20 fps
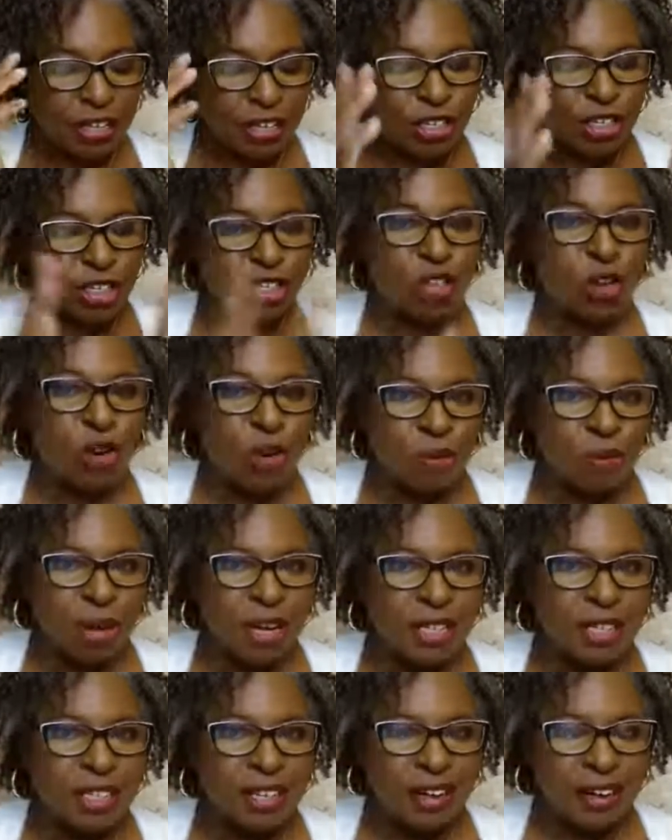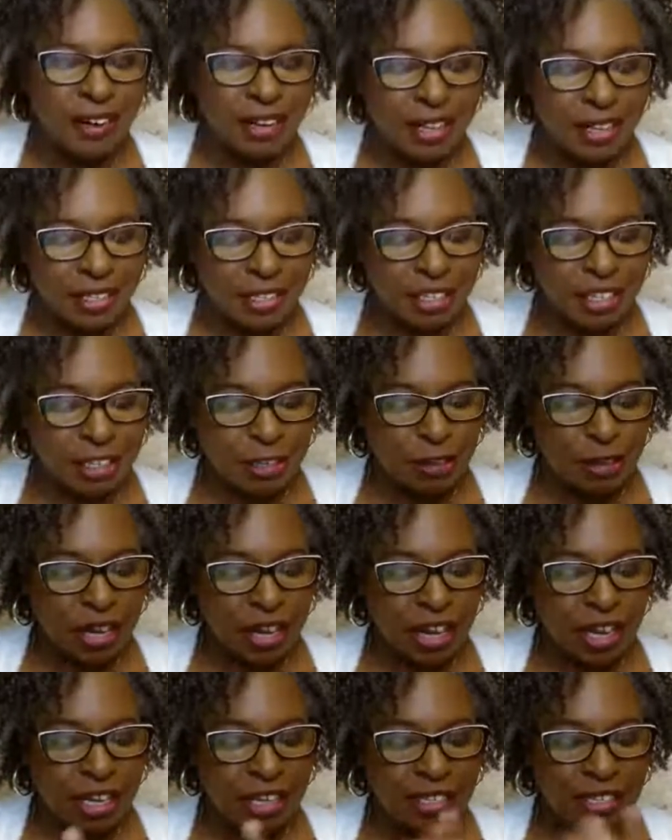So, my darlings,
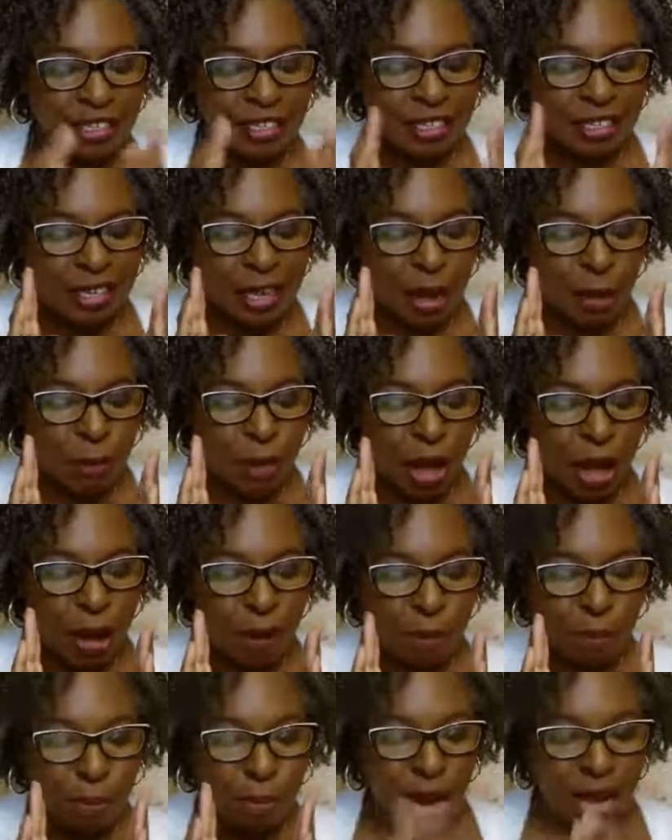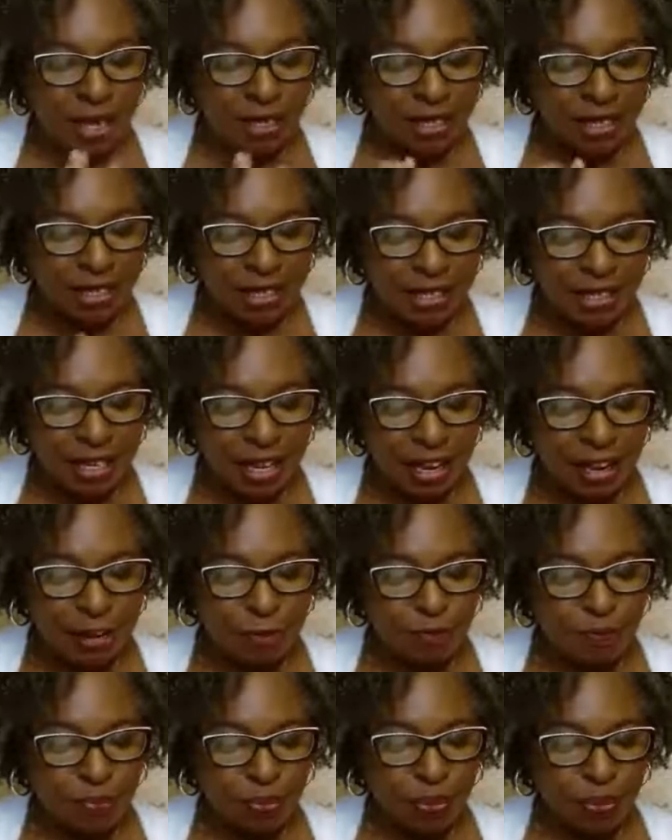it's about
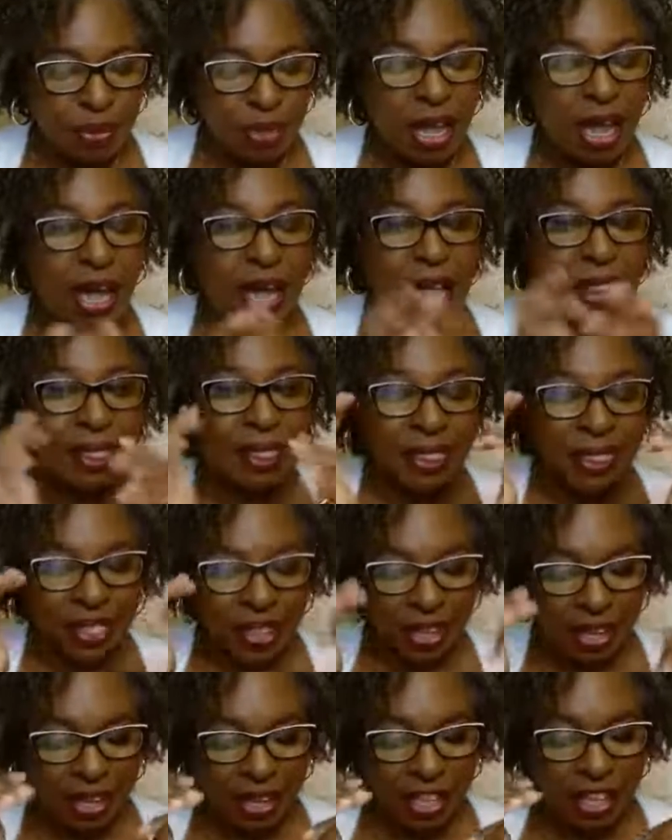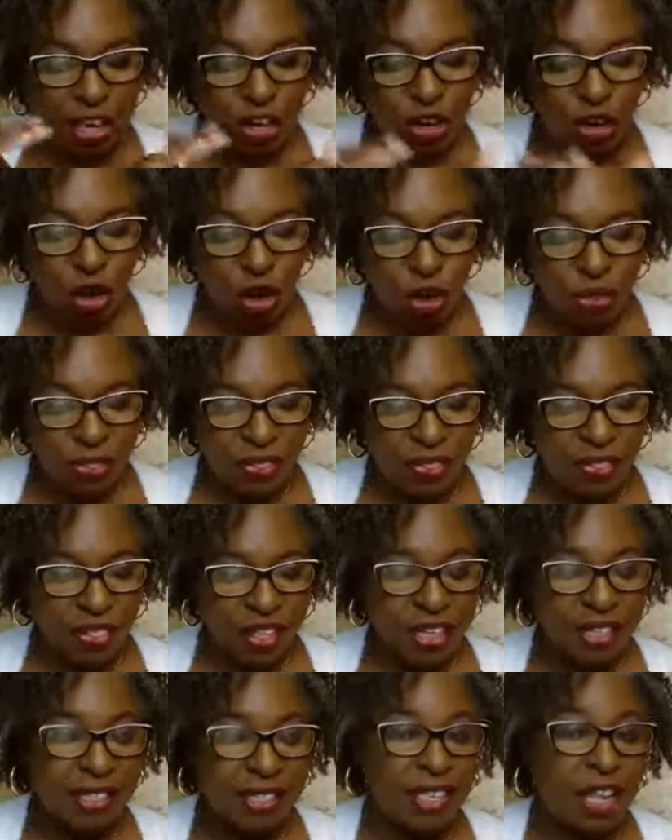practicing and thinking on
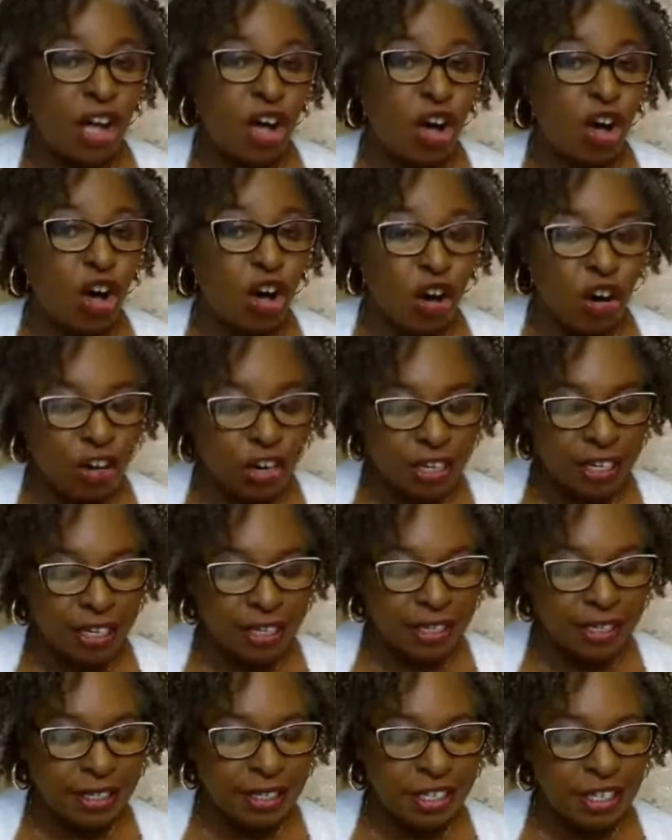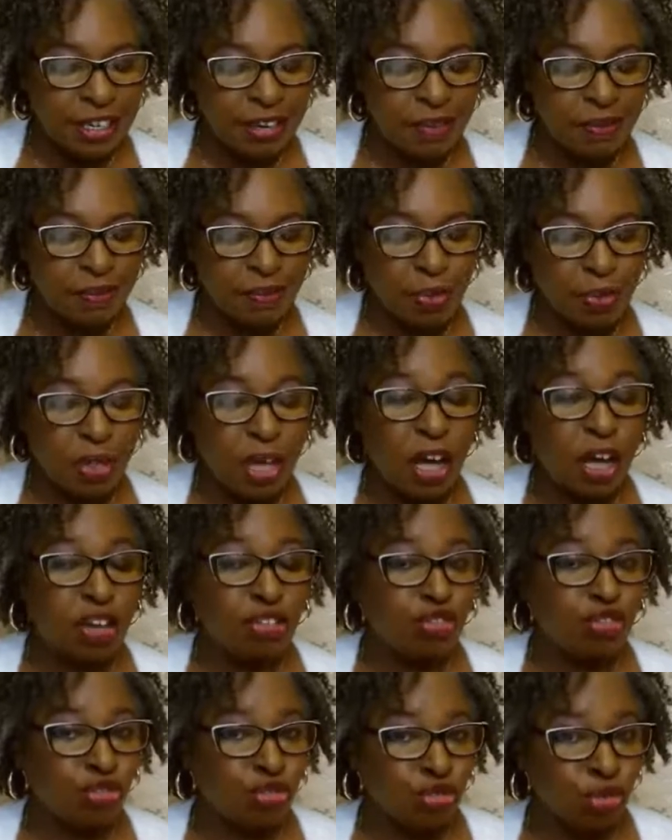things that are honest, that
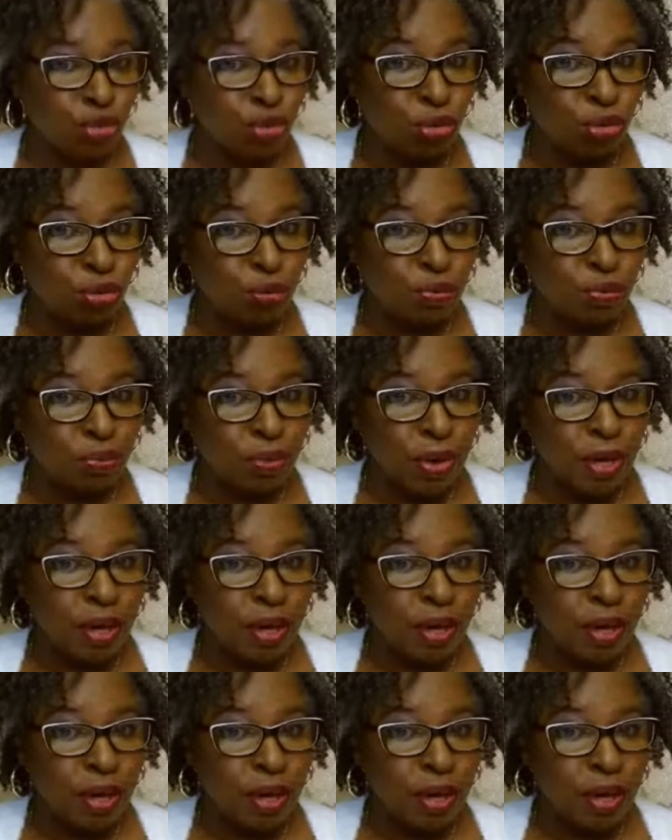are true,